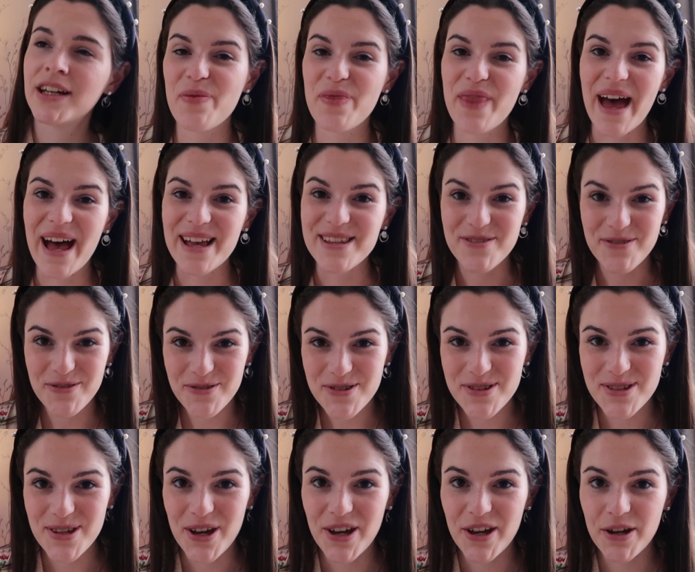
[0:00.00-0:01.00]
There's
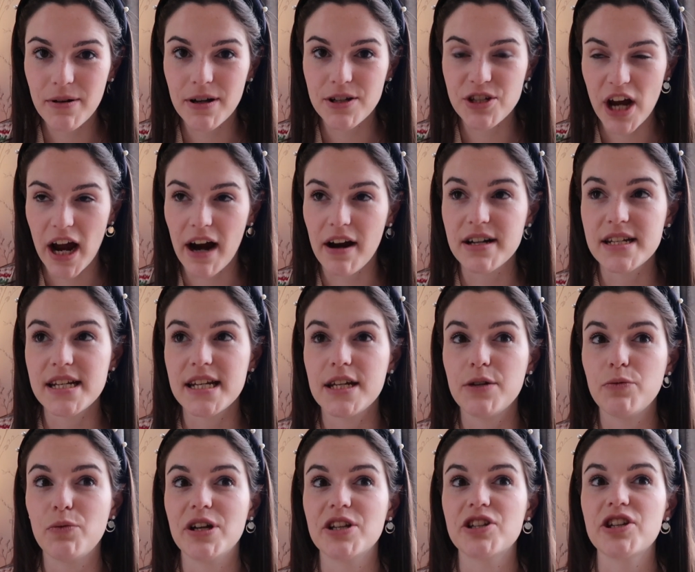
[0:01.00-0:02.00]
also a
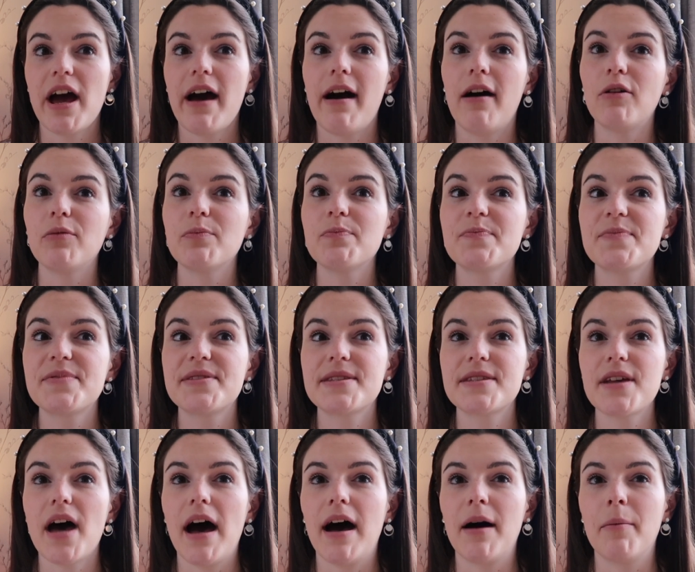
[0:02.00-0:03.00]
charity which
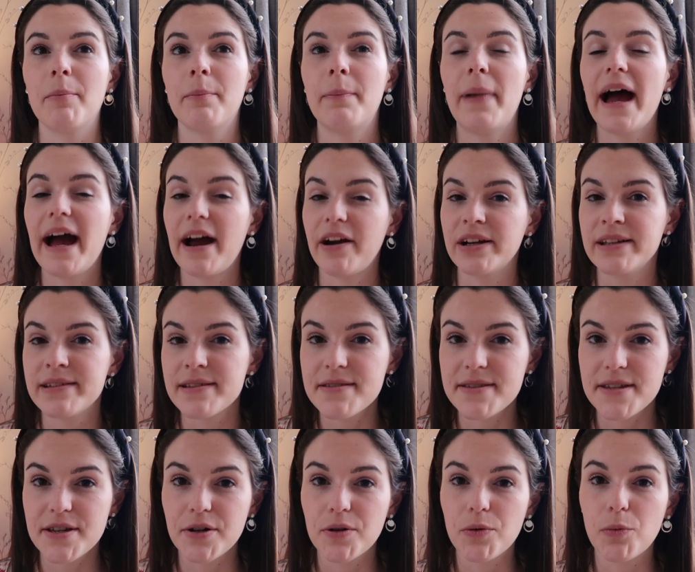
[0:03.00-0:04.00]
helps um, parents
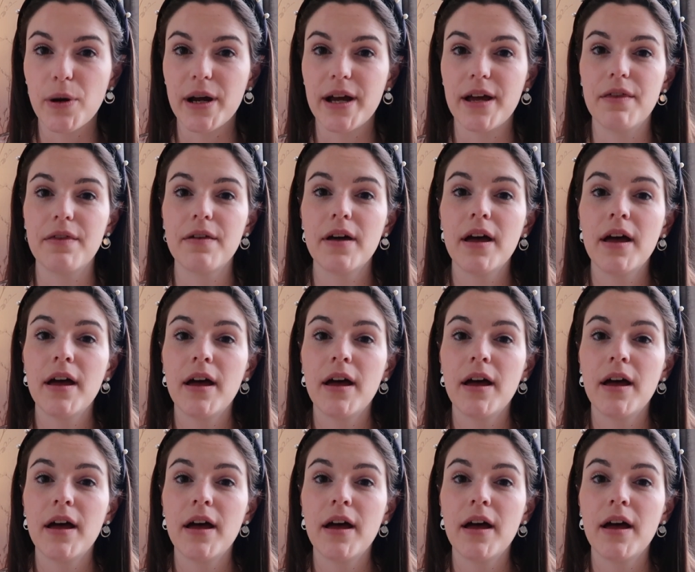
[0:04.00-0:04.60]
deal with